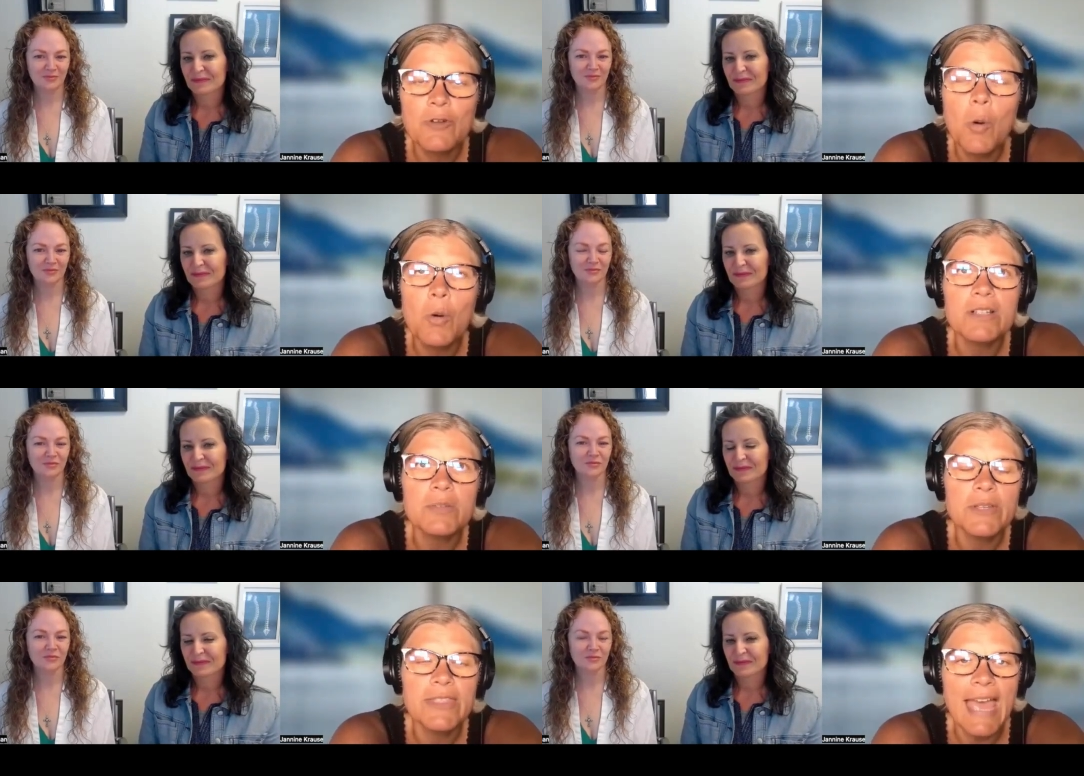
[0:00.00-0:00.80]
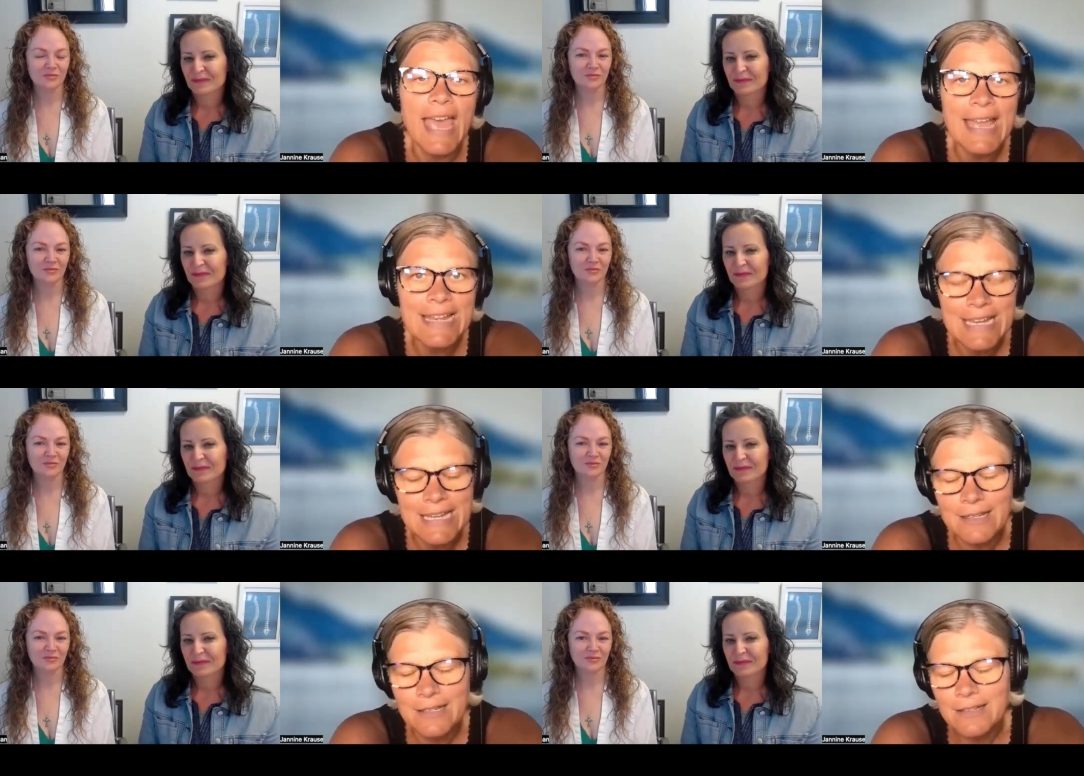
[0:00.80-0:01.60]
Speaker 1: course, with
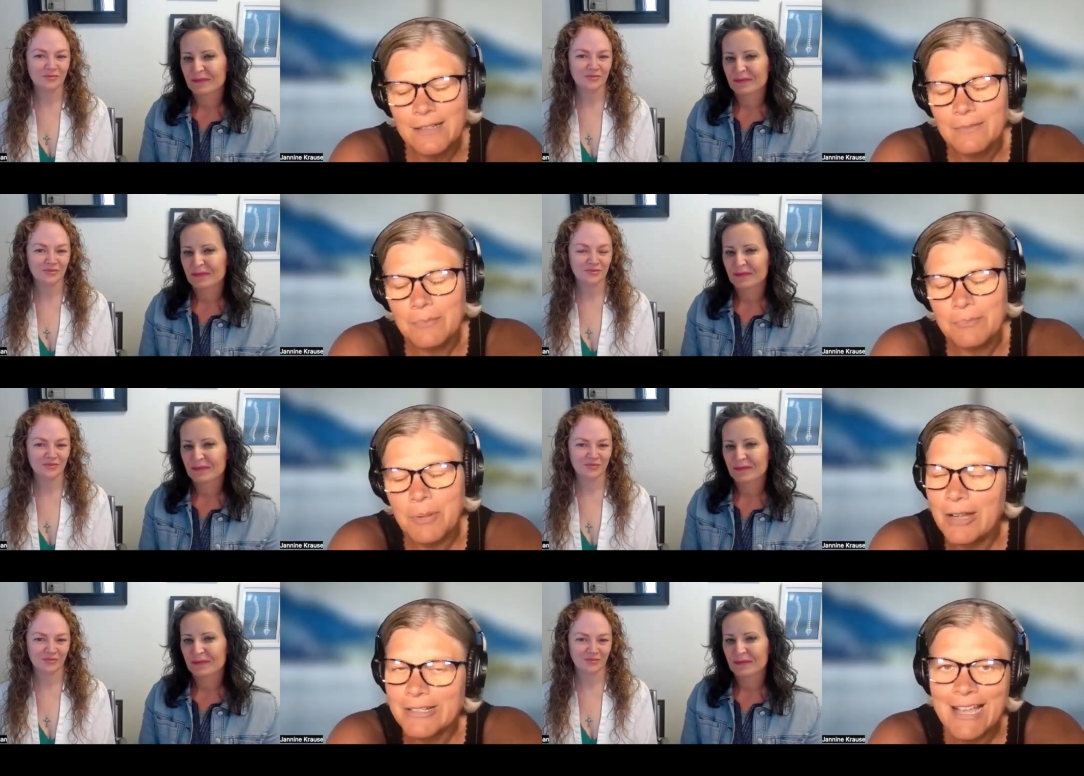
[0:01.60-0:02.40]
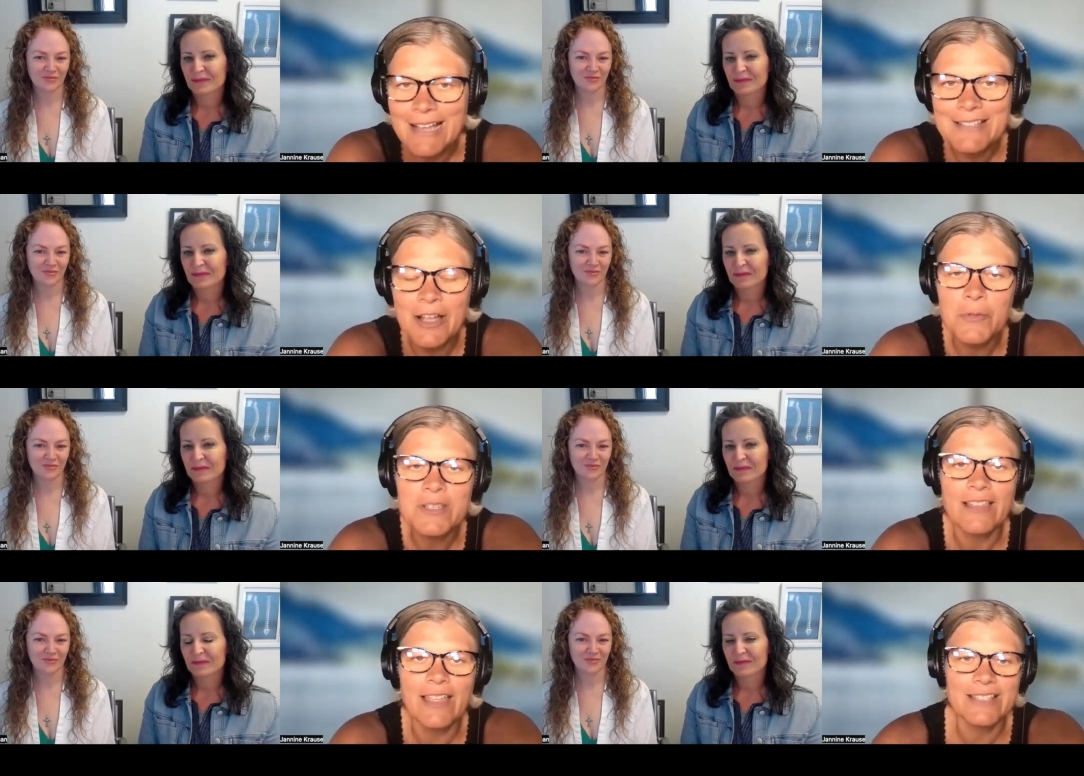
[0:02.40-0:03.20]
any podcast, I
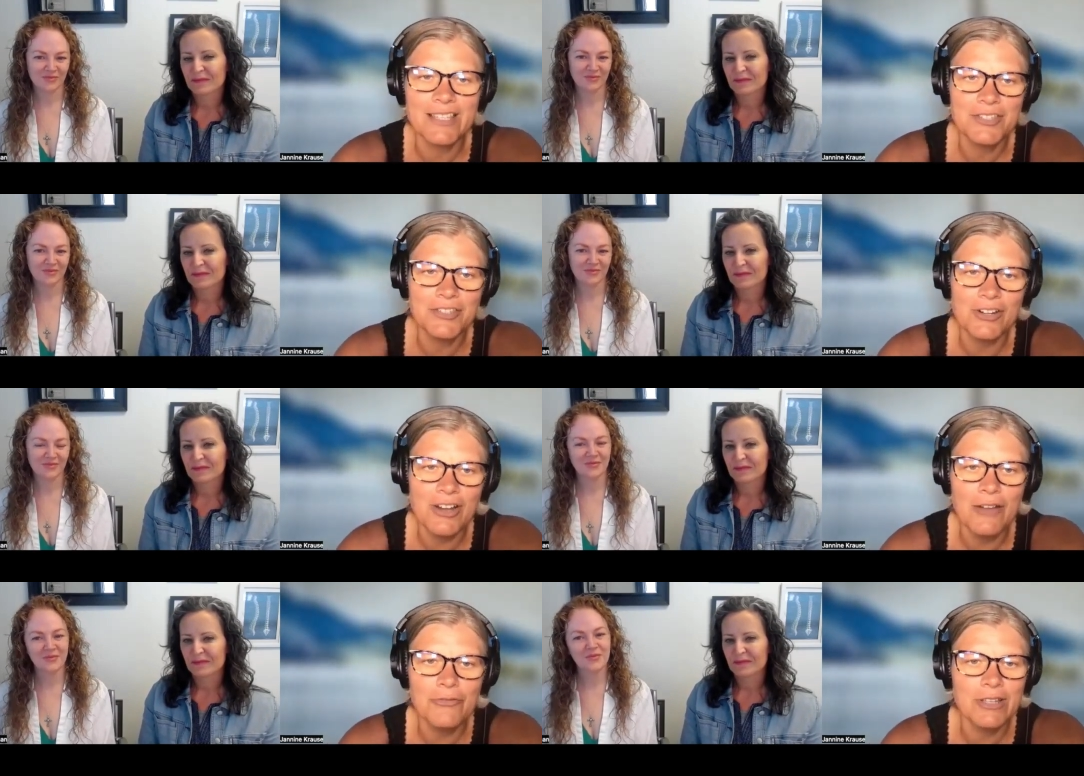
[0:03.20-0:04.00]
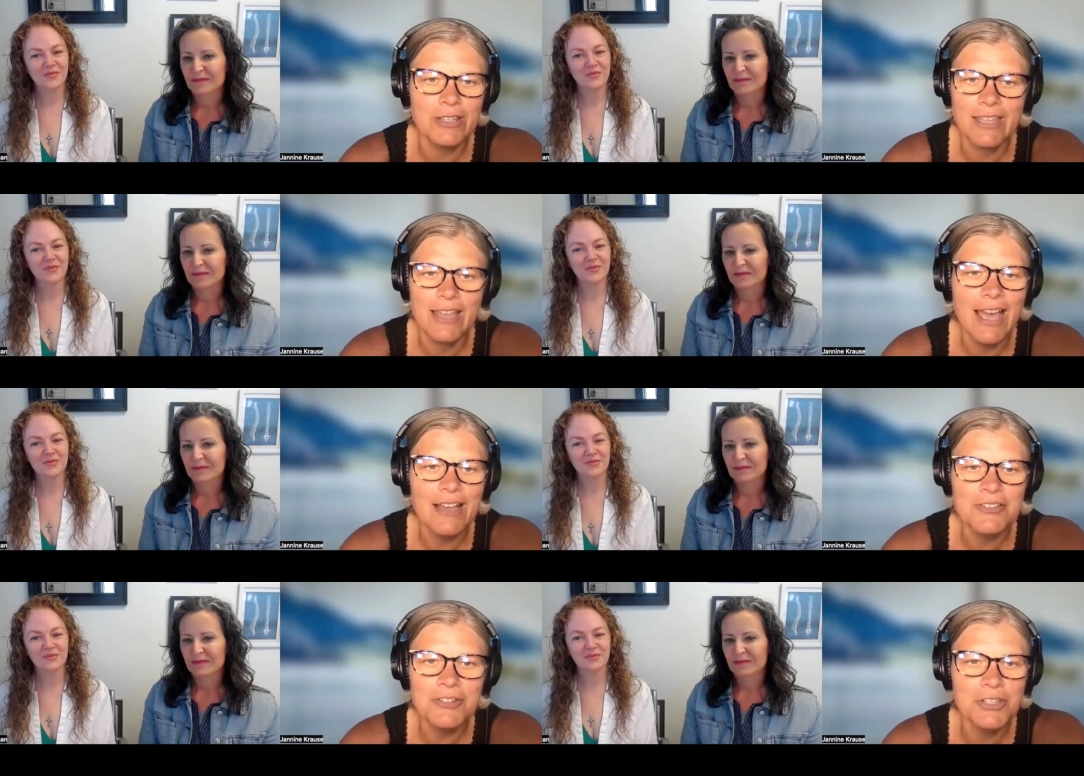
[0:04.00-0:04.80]
always like to start off with,
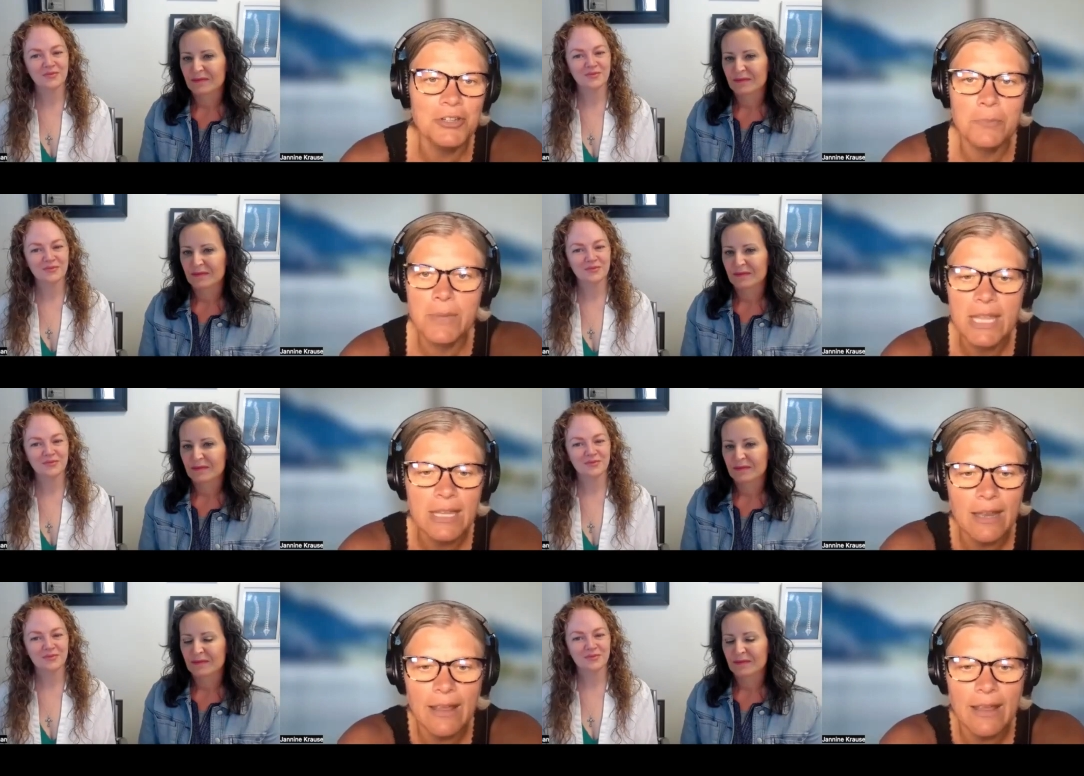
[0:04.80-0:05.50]
how'd you two meet?